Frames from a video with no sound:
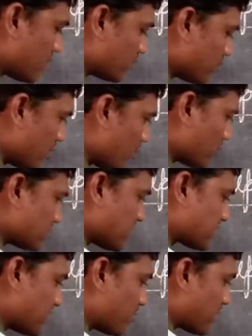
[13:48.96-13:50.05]
m
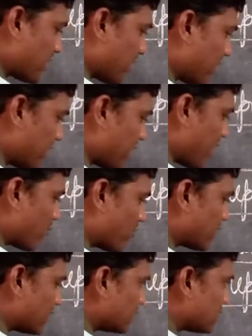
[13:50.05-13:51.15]
projected vertically upward